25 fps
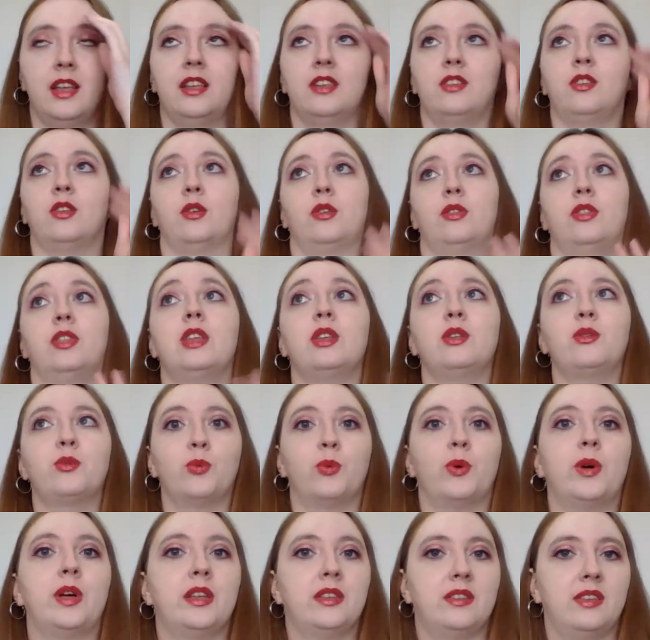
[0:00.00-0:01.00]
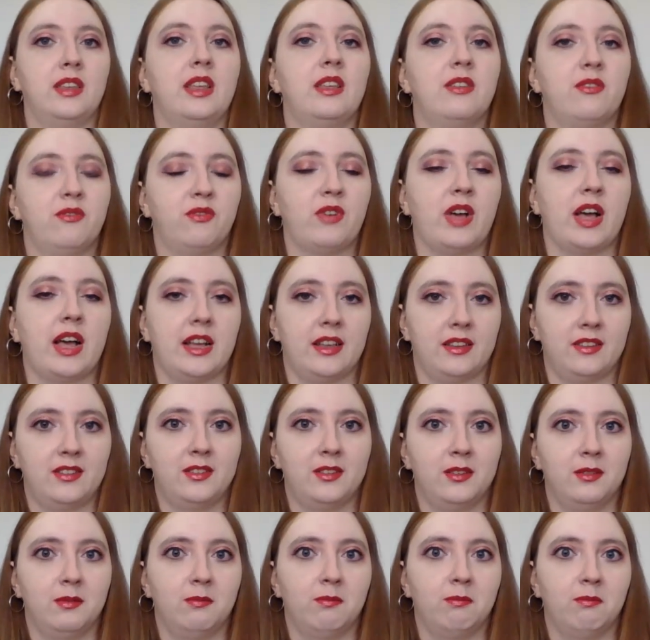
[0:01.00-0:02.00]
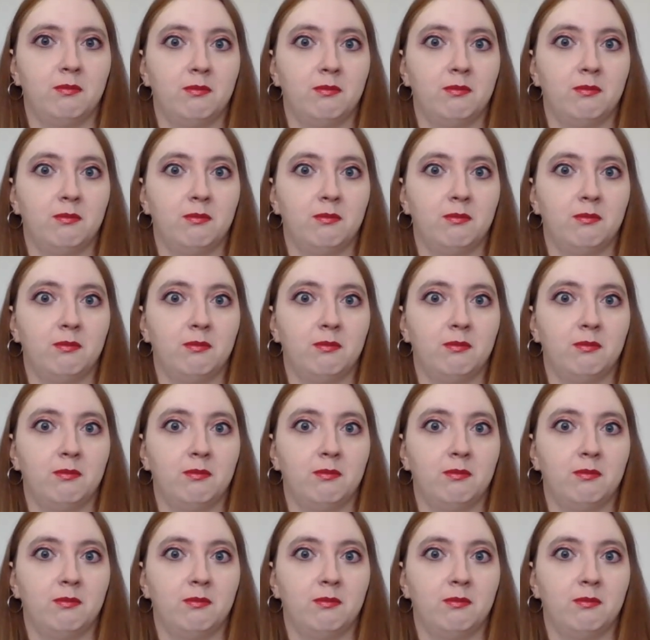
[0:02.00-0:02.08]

So this was in fact